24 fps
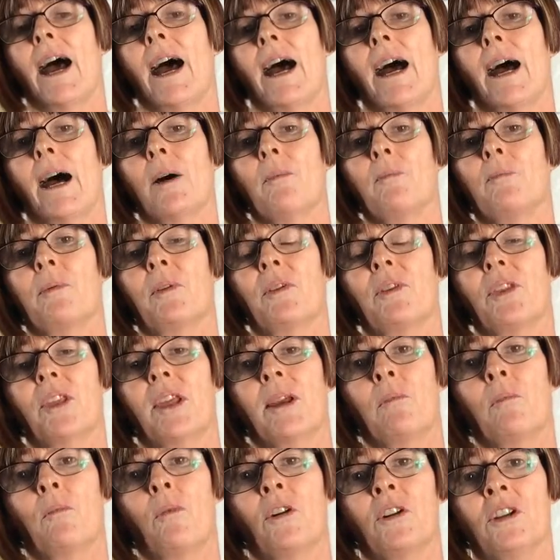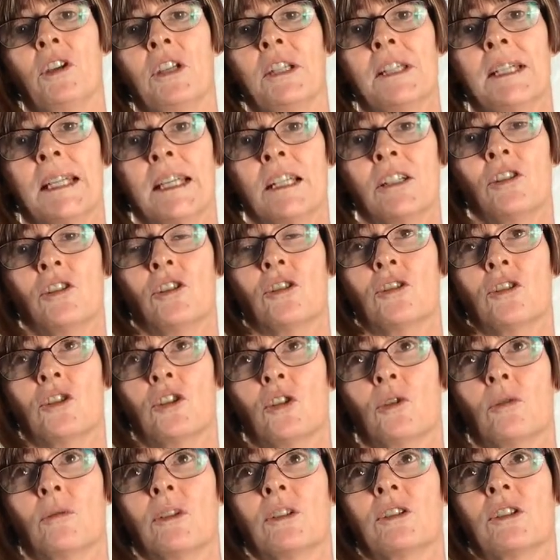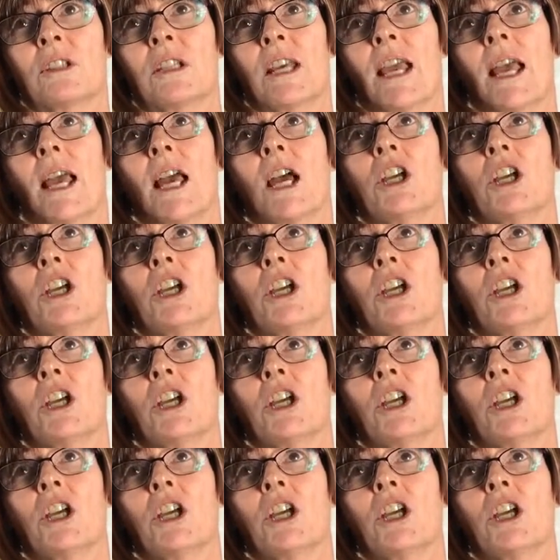Uh, but then what you need to do is